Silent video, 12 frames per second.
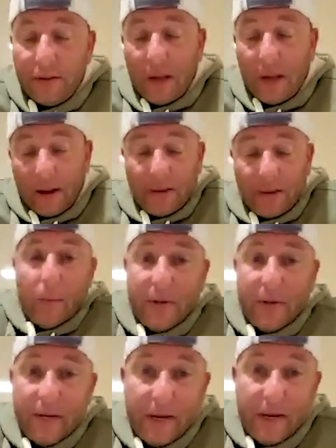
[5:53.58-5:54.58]
we did have a
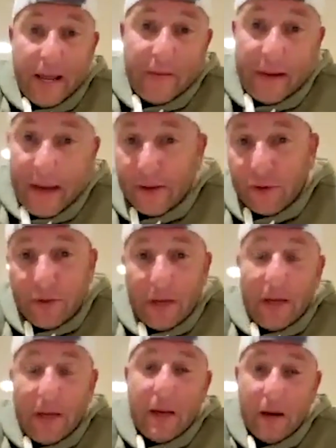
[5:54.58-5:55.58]
casualty.
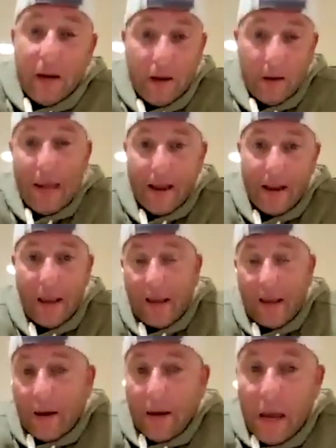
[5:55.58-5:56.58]
We had a
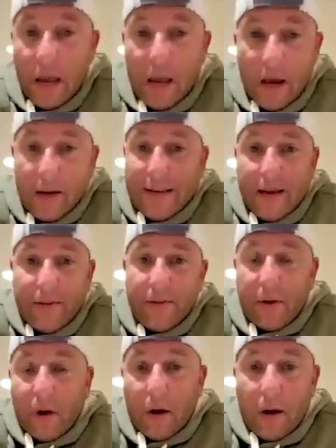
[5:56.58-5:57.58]
death
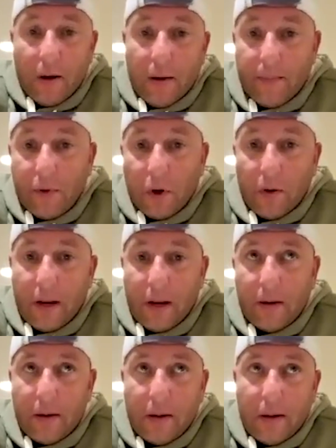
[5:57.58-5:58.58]

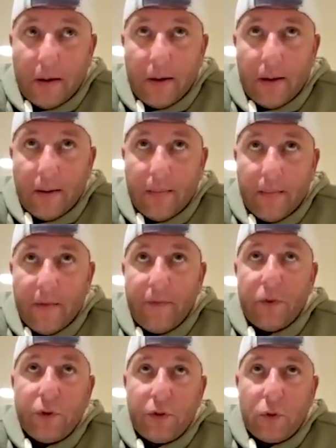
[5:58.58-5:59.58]
during
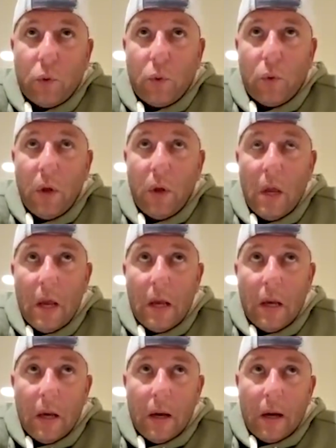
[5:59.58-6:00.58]
infantry school.
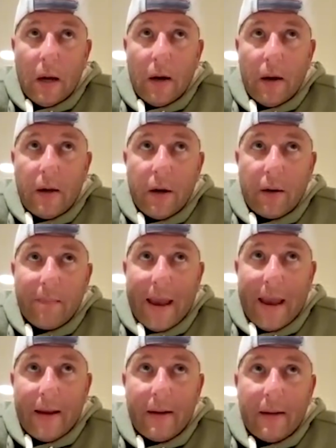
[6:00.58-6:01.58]
A young
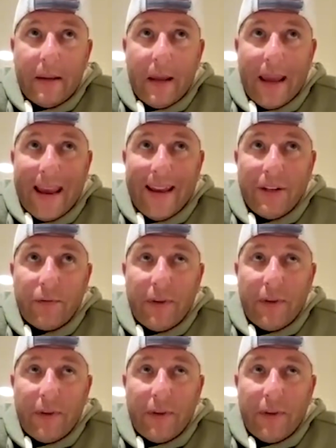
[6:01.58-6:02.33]
man, age of